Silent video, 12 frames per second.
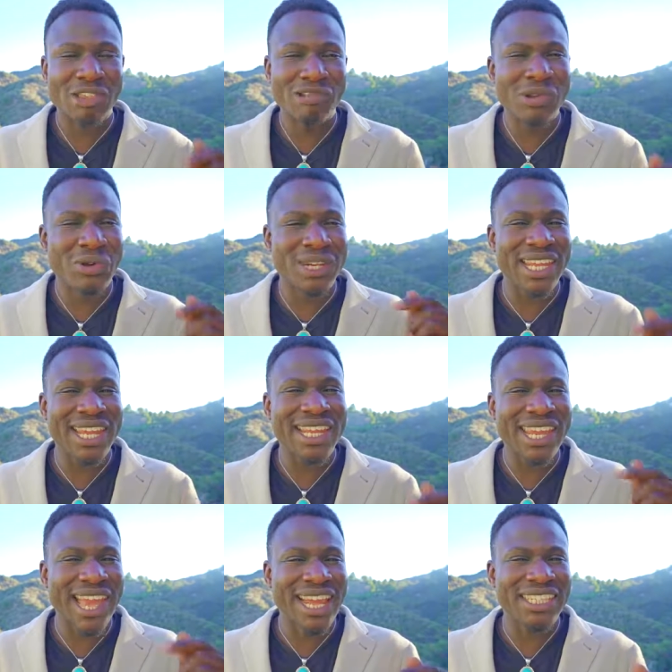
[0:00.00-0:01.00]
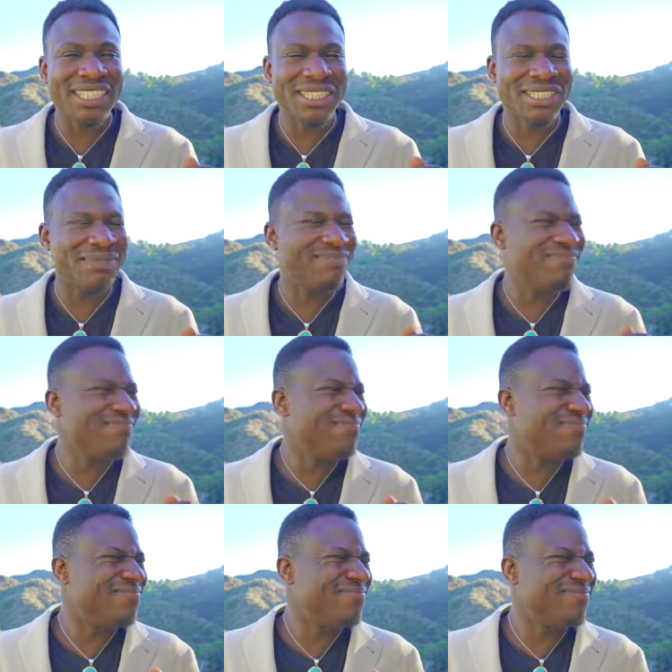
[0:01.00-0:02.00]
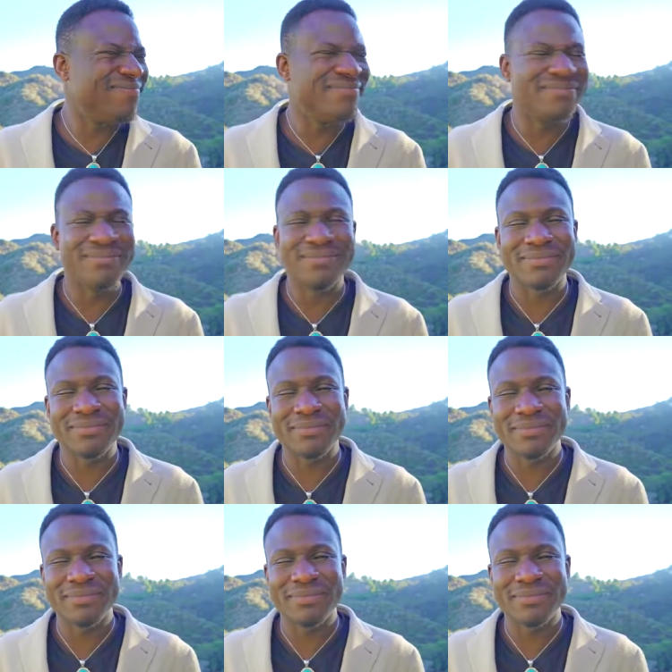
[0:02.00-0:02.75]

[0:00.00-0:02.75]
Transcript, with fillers: through your daily actions. Mm.